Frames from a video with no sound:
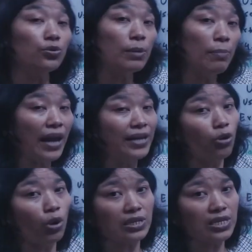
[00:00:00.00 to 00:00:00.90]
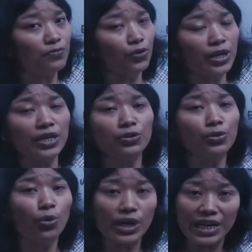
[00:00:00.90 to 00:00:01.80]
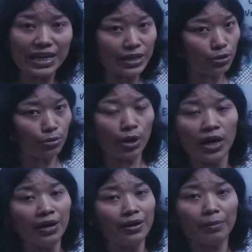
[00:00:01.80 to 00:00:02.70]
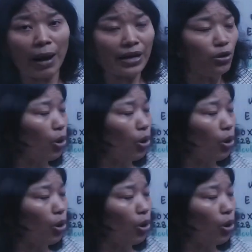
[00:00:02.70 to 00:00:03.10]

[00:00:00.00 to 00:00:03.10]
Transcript: to remind all these 14. You don't need to remind